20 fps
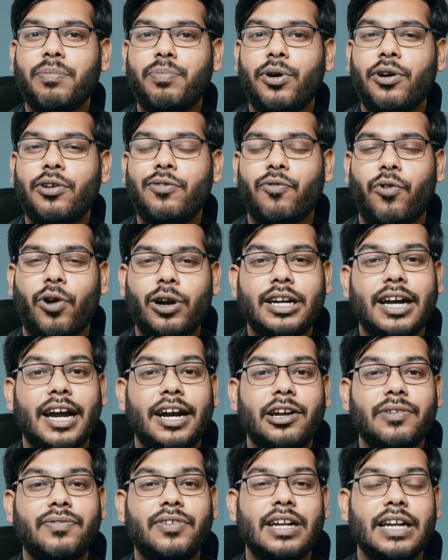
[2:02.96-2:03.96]
upon what
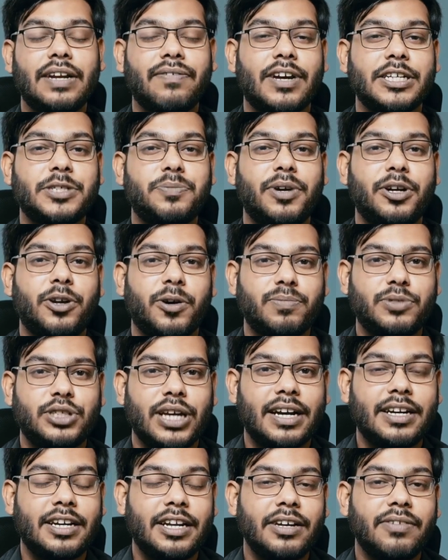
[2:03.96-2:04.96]
kind of an investment
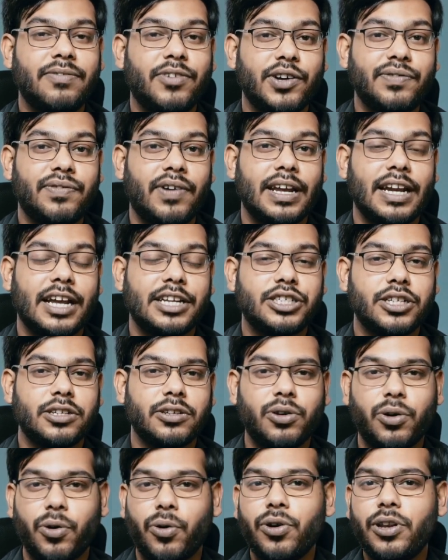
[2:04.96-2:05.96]
objective or financial
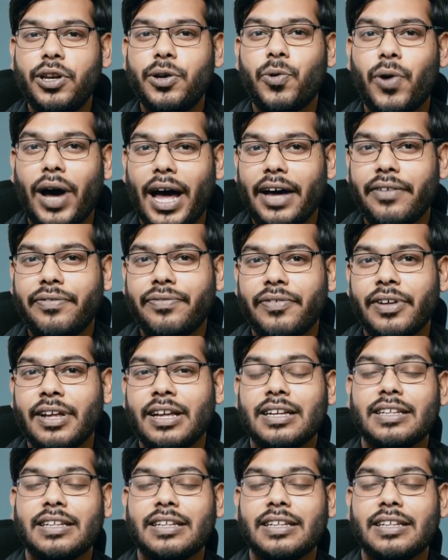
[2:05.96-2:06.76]
goal you have,